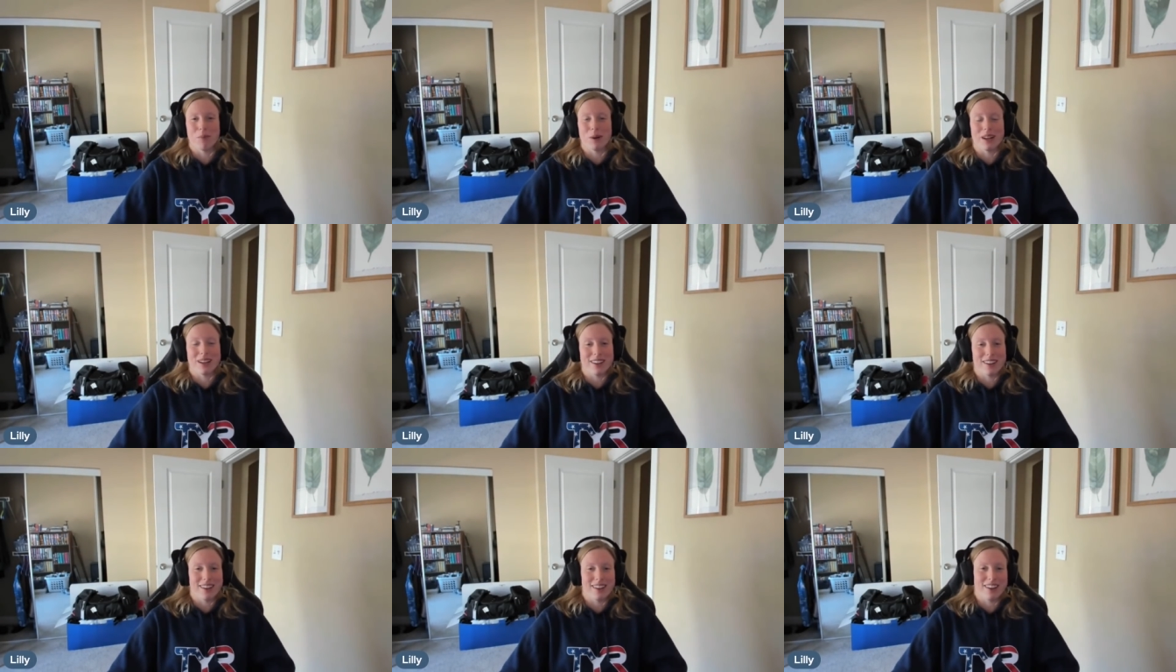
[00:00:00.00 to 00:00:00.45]

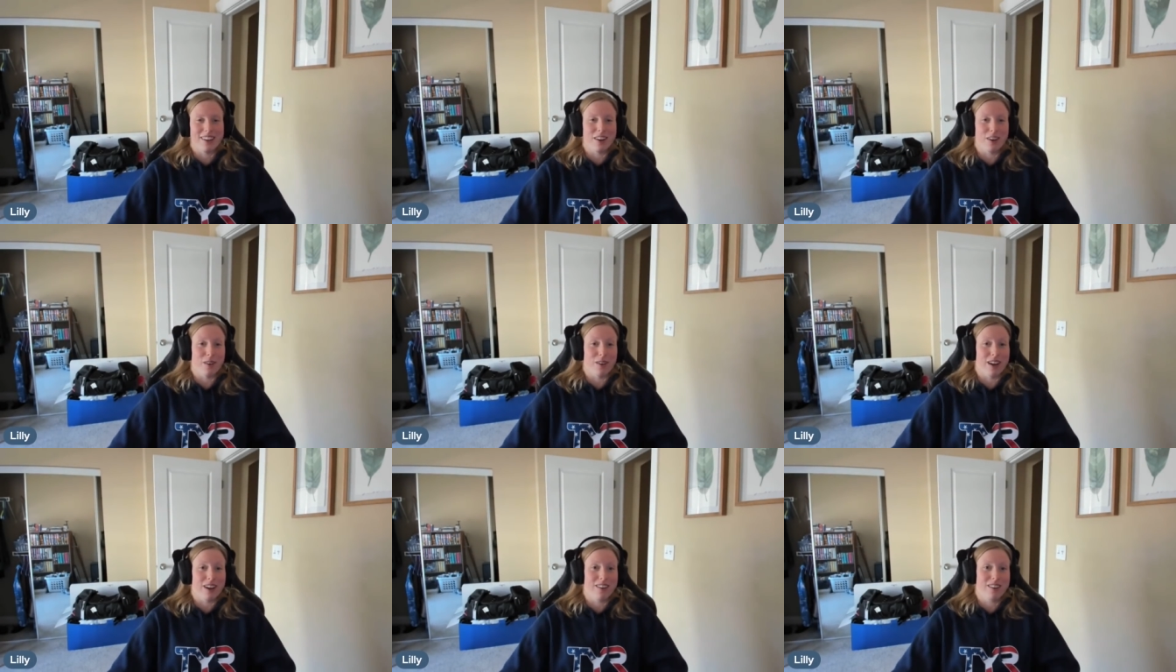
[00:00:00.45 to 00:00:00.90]
But you
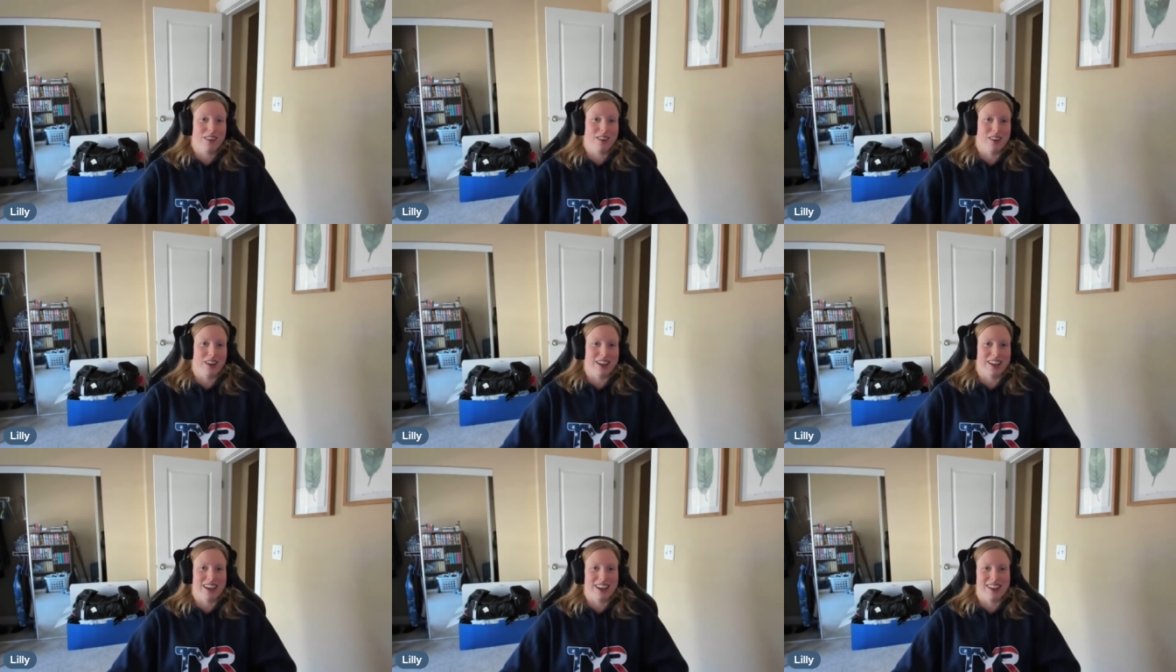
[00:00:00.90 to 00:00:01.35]
know, I don't know.
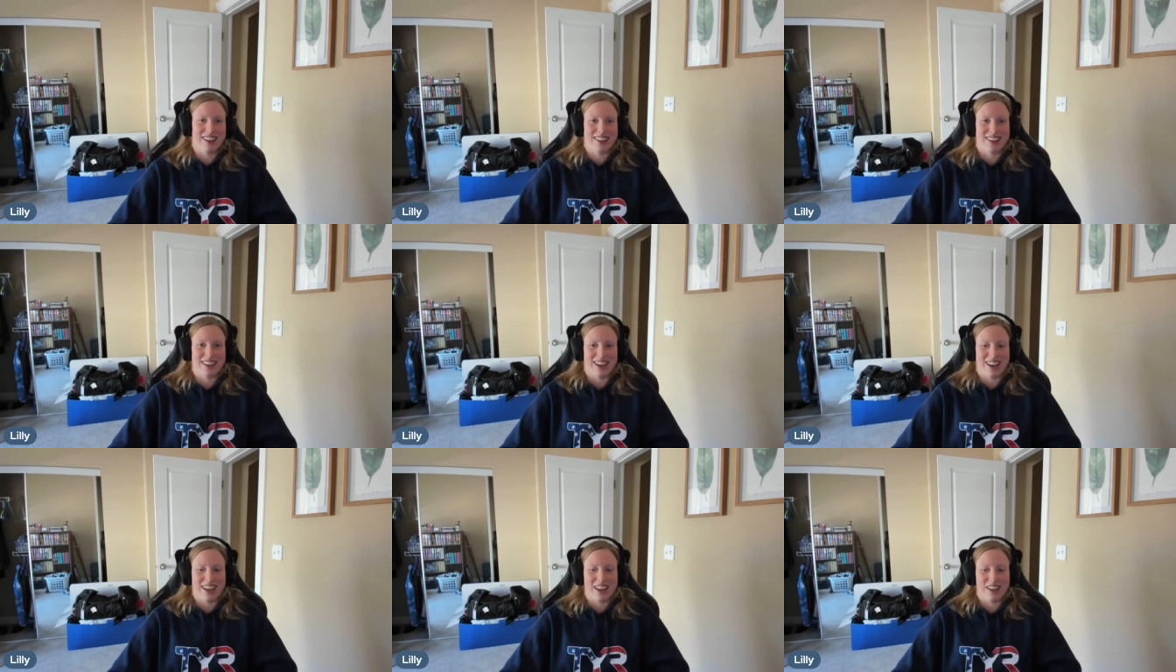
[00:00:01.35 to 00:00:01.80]
I kind of
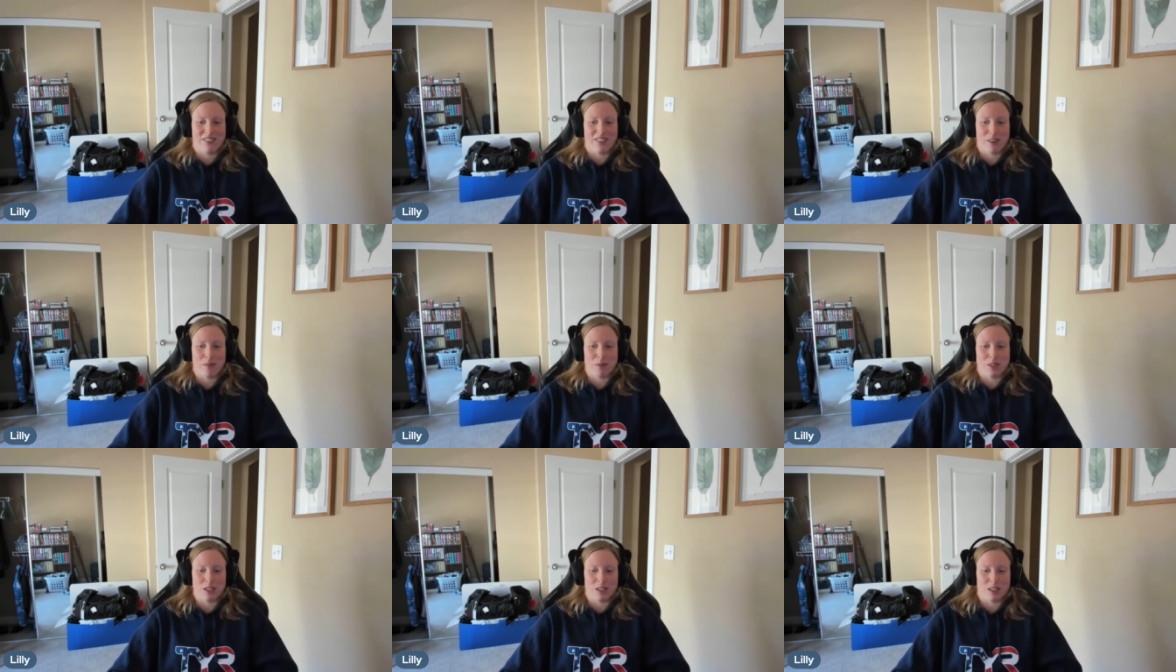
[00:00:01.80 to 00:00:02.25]
if
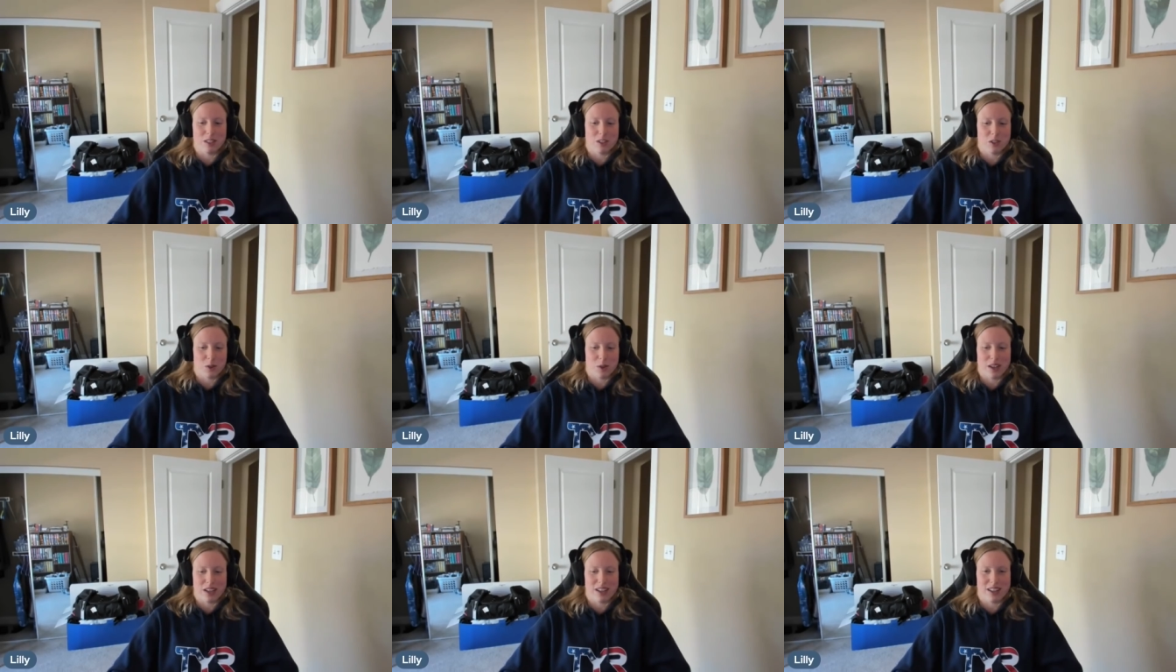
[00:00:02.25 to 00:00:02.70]
I'm still
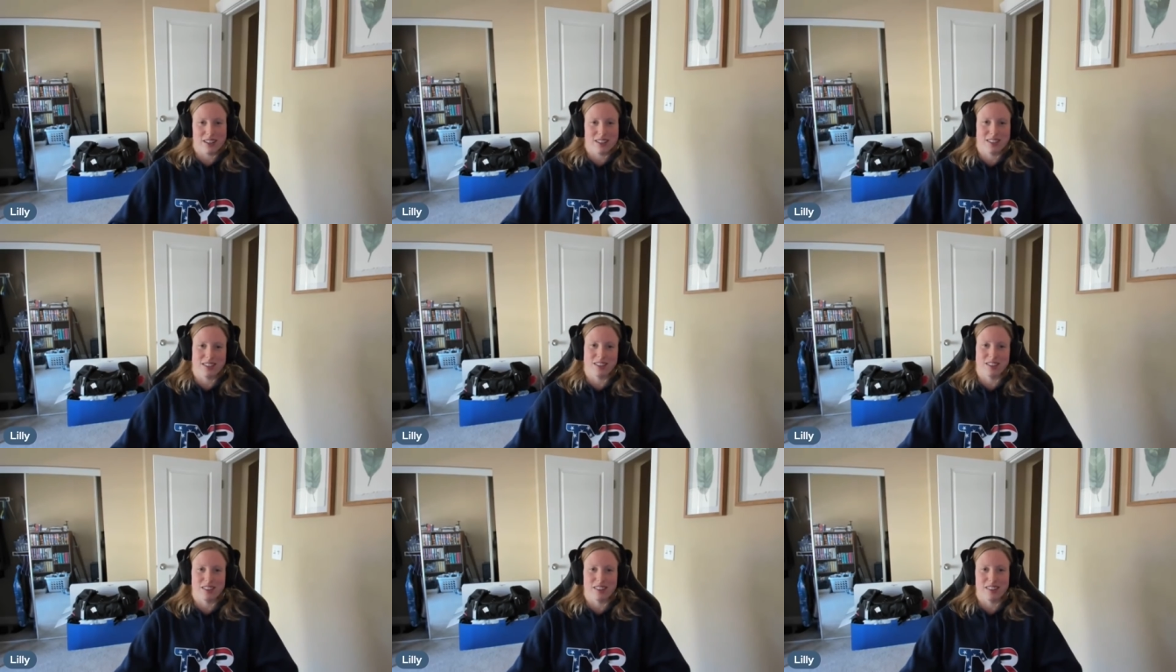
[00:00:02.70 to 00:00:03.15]
enjoying it and
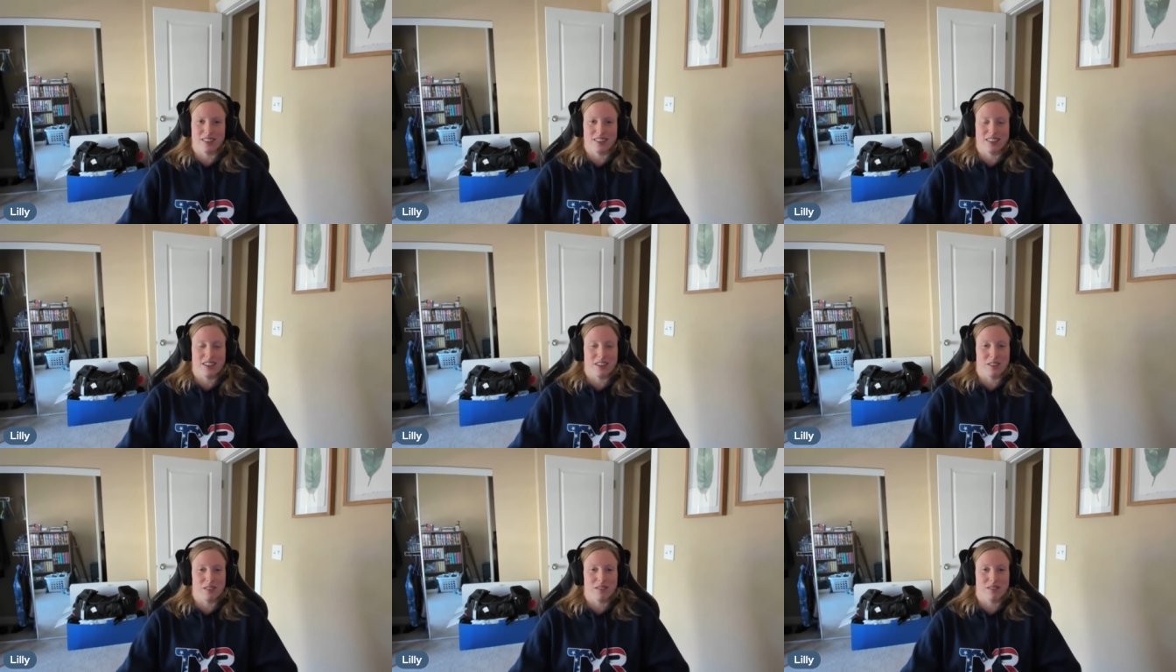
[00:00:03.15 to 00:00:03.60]
still
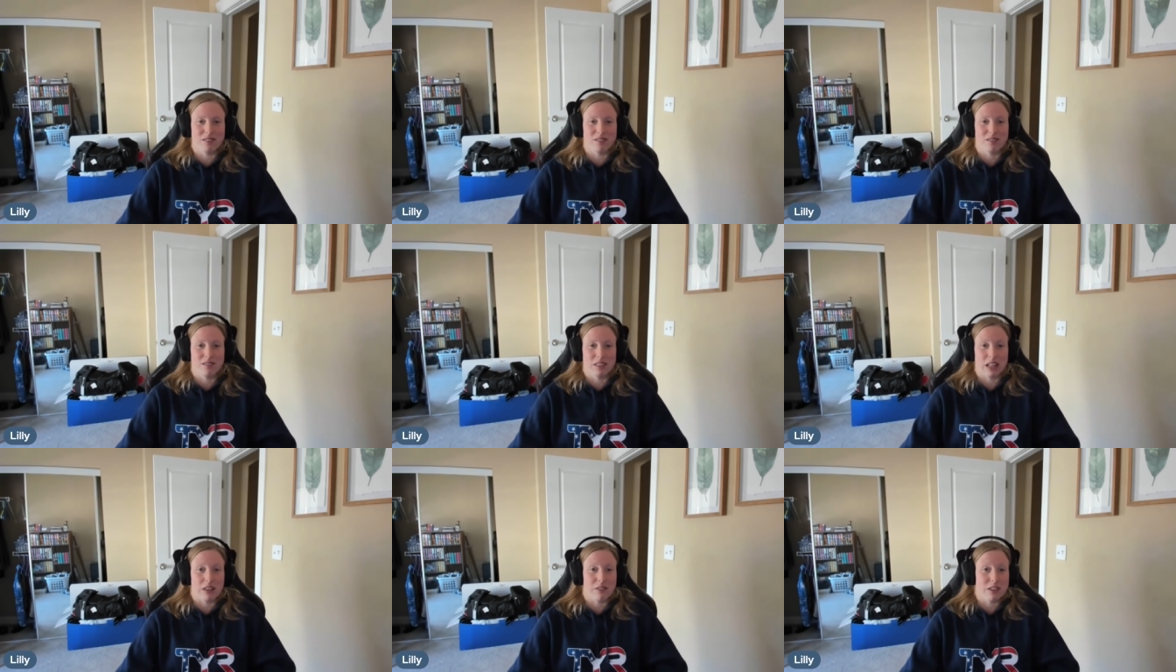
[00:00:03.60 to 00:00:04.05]
you know
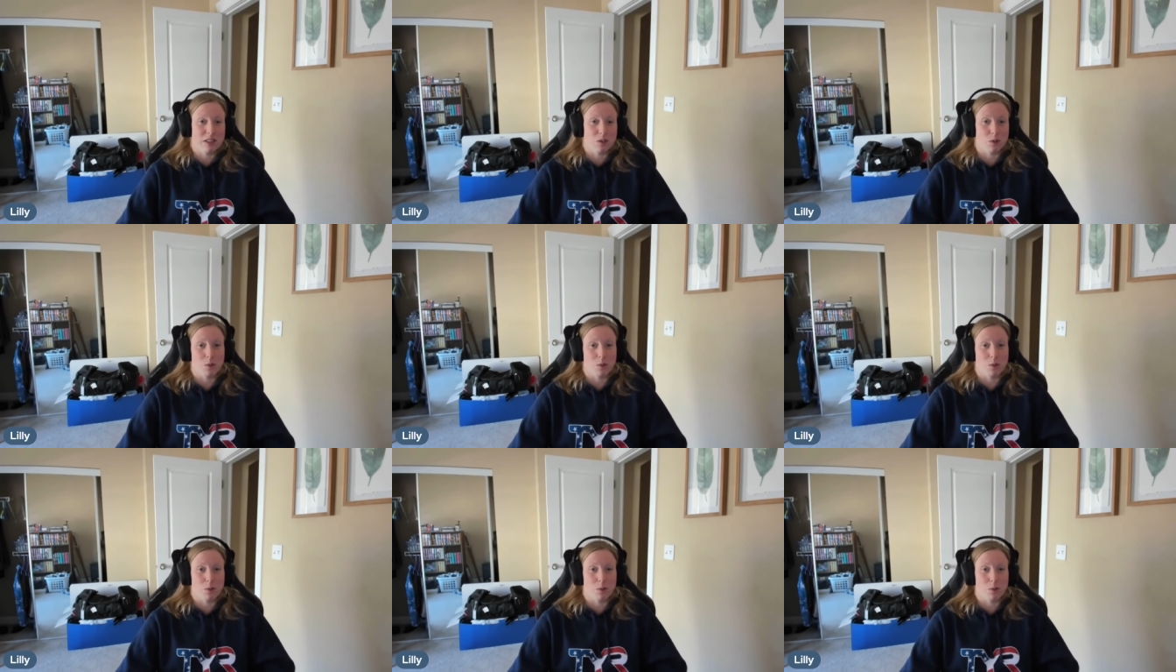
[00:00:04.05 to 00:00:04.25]
loving